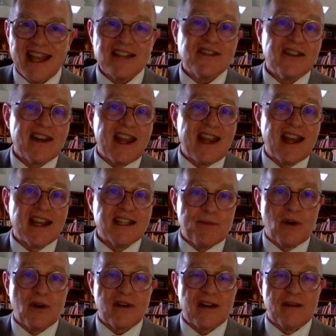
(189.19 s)
Yesterday, I
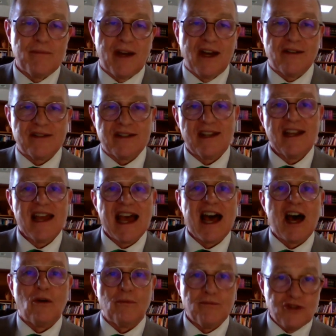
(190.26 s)
spoke about
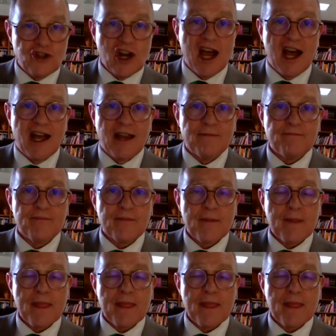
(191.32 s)
how John